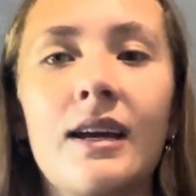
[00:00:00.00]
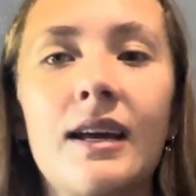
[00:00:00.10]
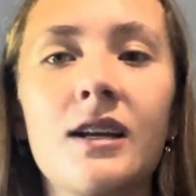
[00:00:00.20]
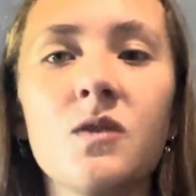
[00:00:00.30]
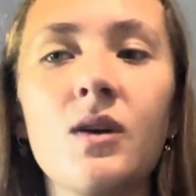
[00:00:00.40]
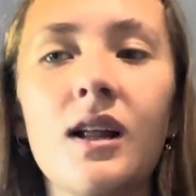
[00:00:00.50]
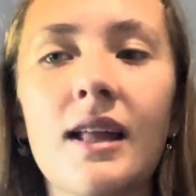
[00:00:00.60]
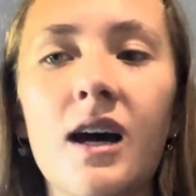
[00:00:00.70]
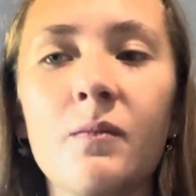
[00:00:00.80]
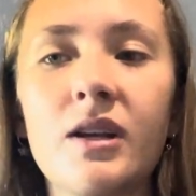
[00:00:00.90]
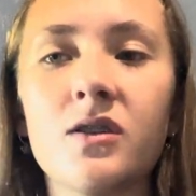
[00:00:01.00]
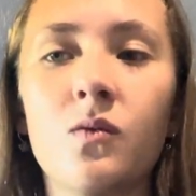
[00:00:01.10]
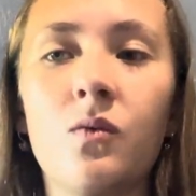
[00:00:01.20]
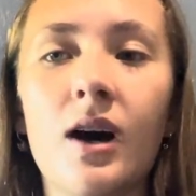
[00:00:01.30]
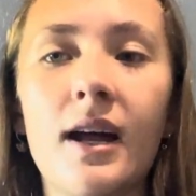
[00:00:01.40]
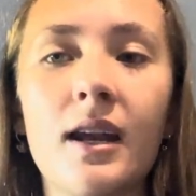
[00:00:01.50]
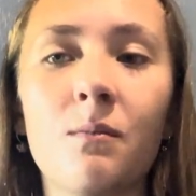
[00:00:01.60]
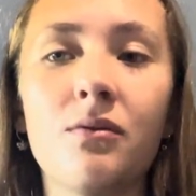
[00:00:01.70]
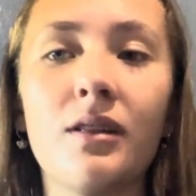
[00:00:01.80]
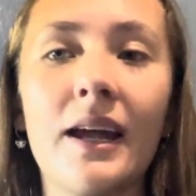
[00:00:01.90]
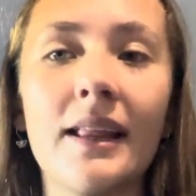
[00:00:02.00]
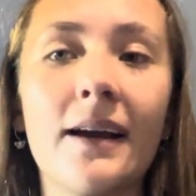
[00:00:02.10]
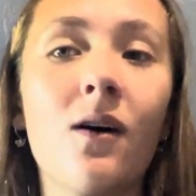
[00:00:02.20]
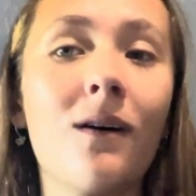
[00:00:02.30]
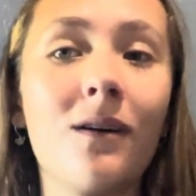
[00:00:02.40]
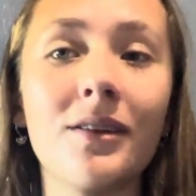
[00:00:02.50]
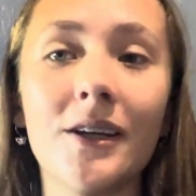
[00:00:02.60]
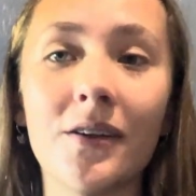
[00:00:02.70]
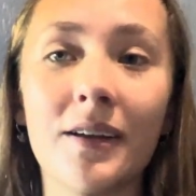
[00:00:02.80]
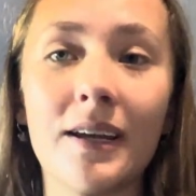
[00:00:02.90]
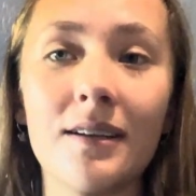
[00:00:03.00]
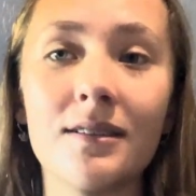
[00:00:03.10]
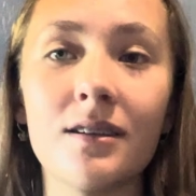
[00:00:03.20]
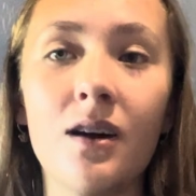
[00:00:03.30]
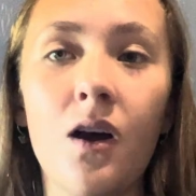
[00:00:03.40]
It is what allowed me to run and play like all the other kids.